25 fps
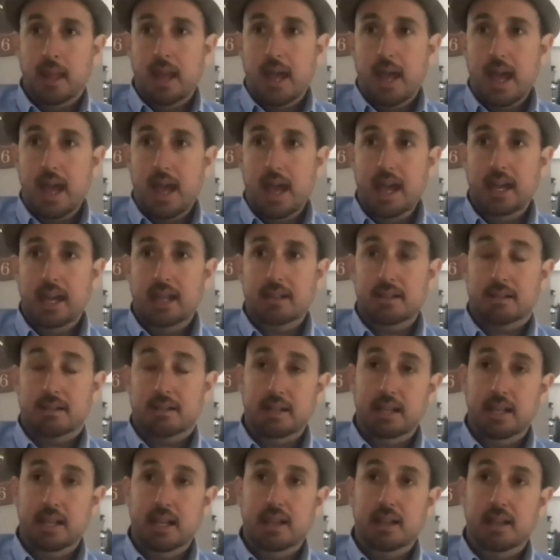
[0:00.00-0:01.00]
and
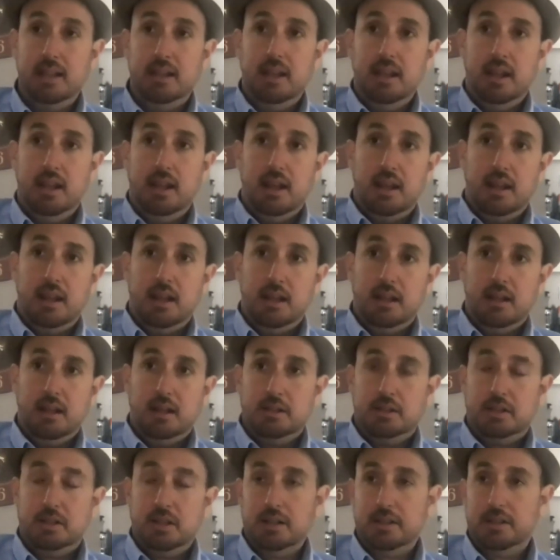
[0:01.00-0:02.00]
see,
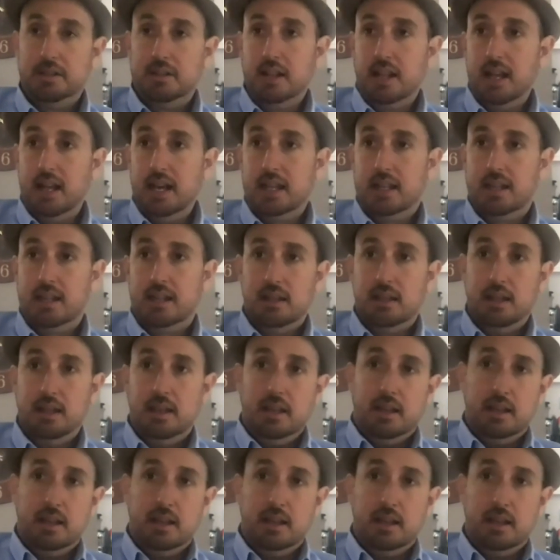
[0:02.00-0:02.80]
just like,